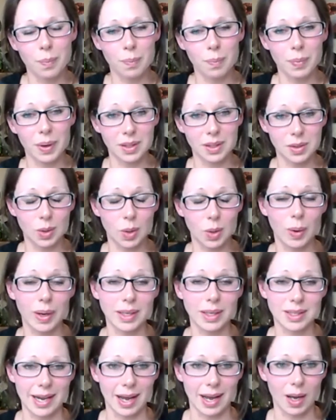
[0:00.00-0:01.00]
but it's going
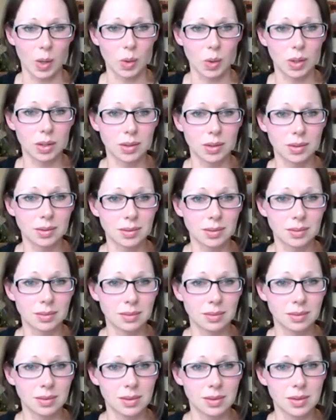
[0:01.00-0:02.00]
down,
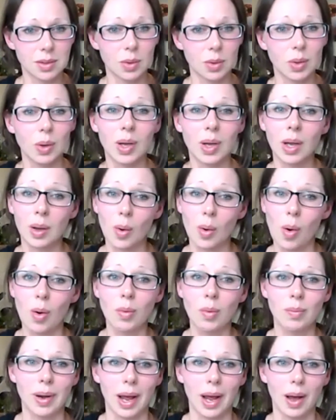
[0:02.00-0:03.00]
so you can go
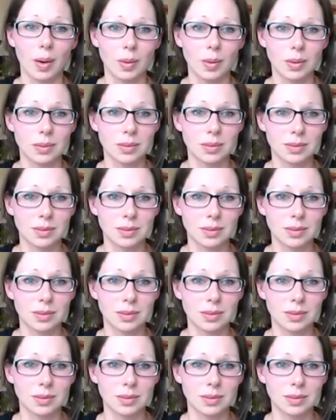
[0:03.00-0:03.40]
home now.